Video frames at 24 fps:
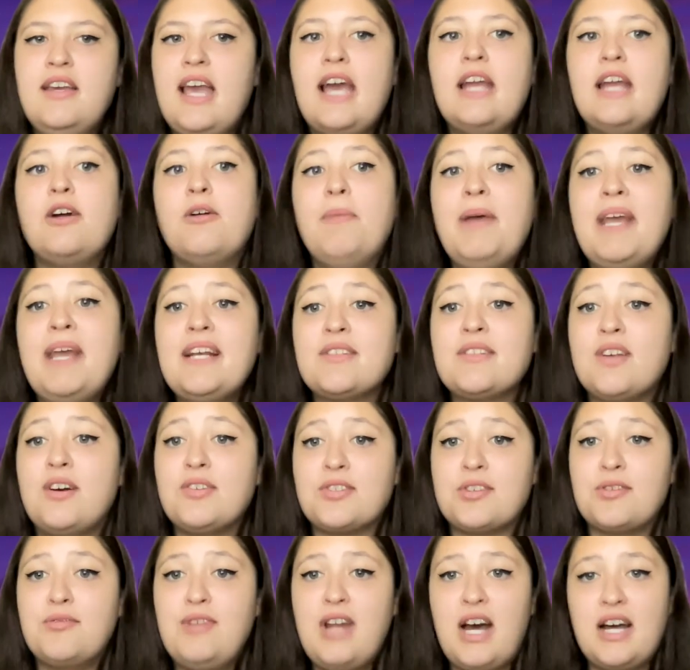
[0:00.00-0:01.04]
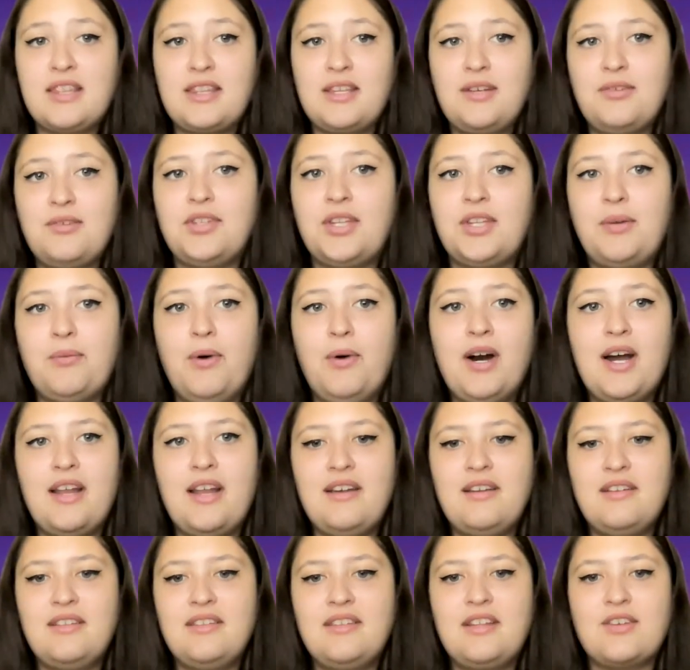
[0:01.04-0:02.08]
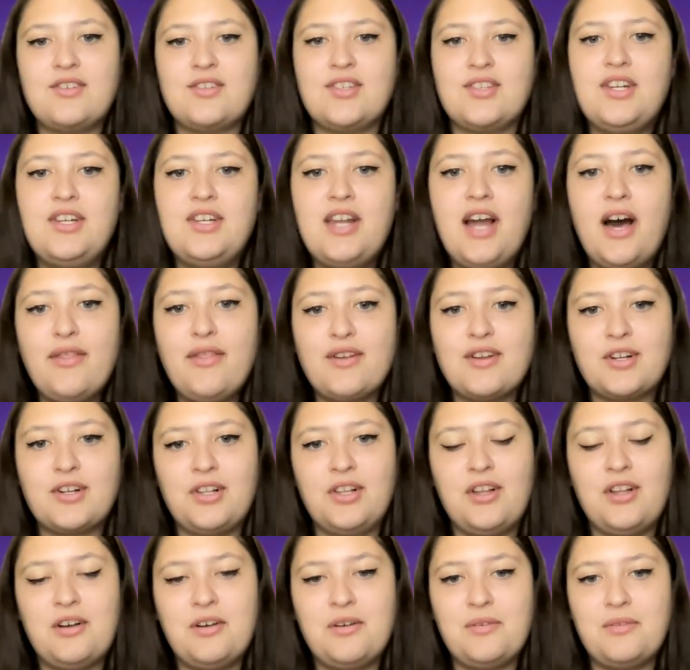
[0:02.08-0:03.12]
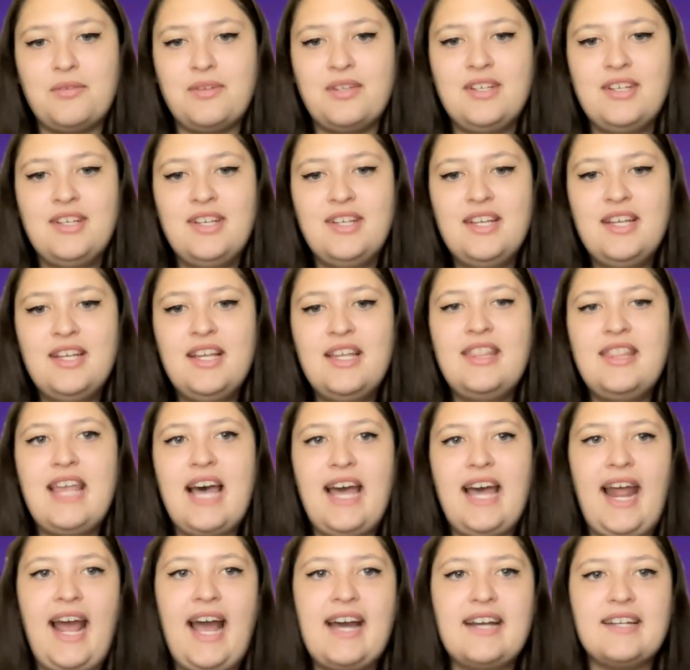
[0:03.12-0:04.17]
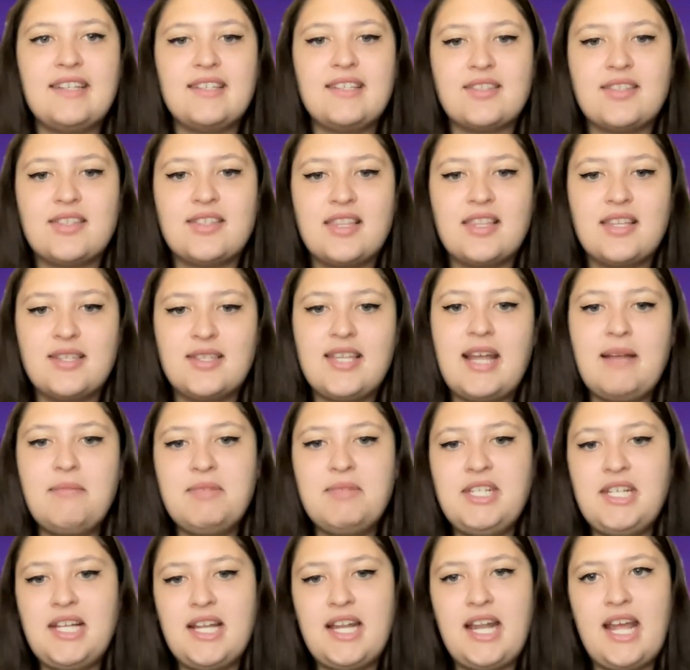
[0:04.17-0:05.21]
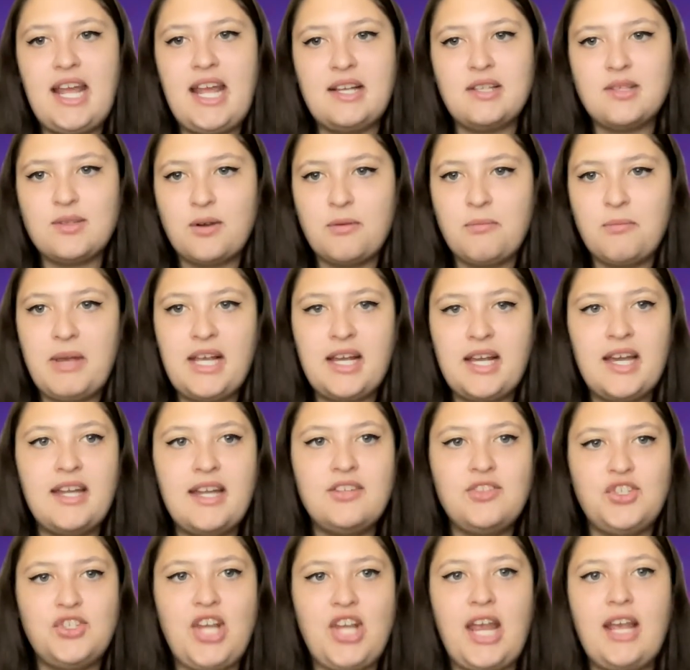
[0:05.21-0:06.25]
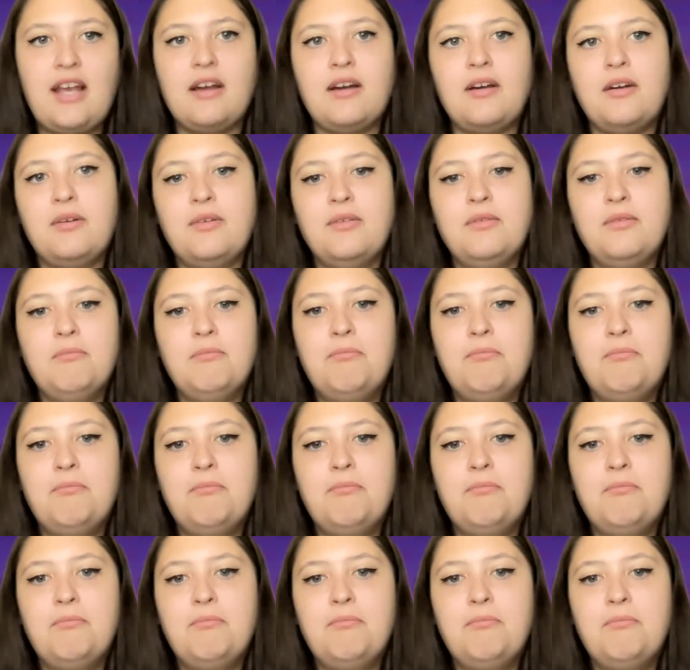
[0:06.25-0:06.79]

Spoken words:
And Omega's also not the only one. There's another clone that has the same DNA as Omega and Jango. Mm-hmm.